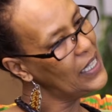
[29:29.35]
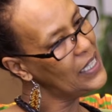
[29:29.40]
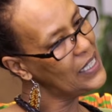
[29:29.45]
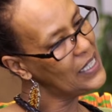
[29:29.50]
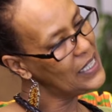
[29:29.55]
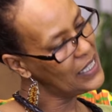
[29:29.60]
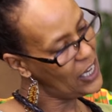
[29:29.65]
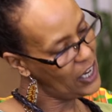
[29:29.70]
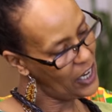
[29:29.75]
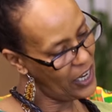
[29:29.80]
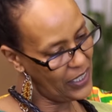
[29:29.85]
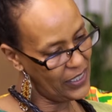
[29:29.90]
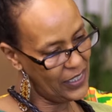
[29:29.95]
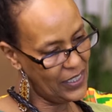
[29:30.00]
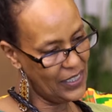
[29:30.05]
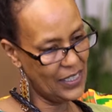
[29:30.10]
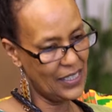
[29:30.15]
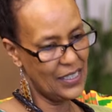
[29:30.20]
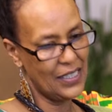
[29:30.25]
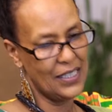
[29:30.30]
this
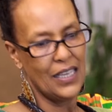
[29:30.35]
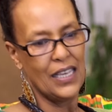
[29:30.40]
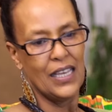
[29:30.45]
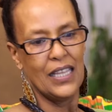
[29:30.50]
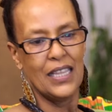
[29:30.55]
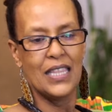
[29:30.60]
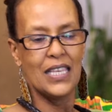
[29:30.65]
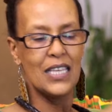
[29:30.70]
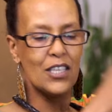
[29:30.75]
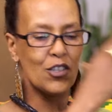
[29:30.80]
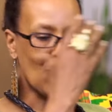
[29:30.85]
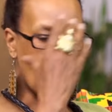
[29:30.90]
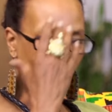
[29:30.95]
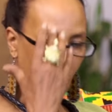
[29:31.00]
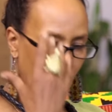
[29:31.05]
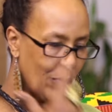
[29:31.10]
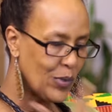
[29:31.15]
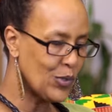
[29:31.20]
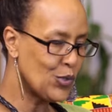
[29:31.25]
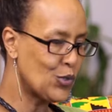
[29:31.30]
chance, this
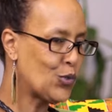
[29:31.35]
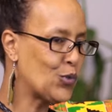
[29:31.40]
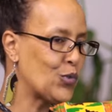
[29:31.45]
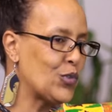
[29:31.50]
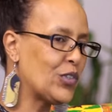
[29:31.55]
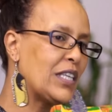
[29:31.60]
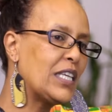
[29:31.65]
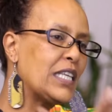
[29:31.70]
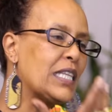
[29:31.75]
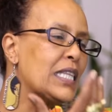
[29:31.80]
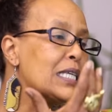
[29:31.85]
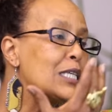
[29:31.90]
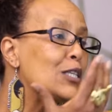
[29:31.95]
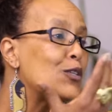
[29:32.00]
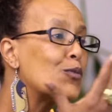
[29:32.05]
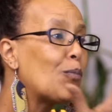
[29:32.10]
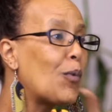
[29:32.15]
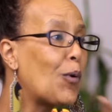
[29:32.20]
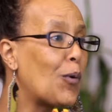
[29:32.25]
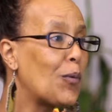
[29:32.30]
opportunity,
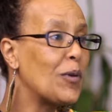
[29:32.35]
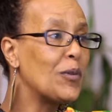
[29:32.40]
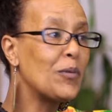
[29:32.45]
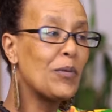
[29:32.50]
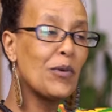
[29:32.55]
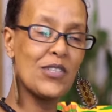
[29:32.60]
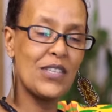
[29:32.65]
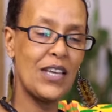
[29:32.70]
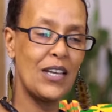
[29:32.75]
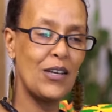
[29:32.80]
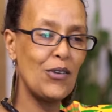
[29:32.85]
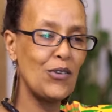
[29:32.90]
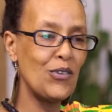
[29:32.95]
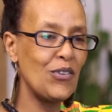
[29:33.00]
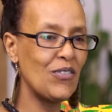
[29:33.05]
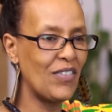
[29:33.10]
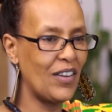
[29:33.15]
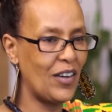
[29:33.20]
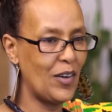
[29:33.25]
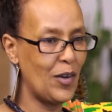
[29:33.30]
this moment, because I know
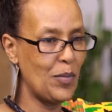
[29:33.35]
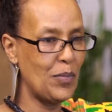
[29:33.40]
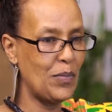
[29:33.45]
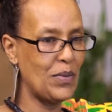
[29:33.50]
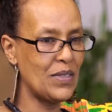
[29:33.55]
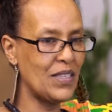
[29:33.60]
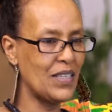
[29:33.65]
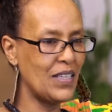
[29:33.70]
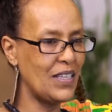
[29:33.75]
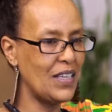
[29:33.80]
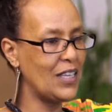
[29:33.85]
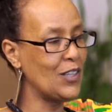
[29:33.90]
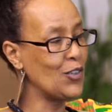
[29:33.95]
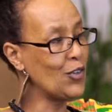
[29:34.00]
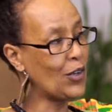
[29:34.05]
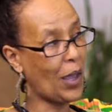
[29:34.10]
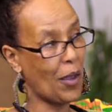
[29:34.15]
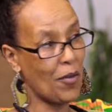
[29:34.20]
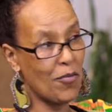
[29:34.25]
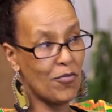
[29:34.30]
you're very busy and
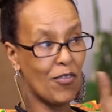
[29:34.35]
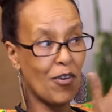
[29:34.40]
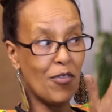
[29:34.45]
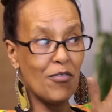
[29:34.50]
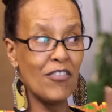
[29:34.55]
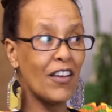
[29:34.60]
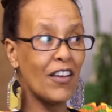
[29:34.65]
you came from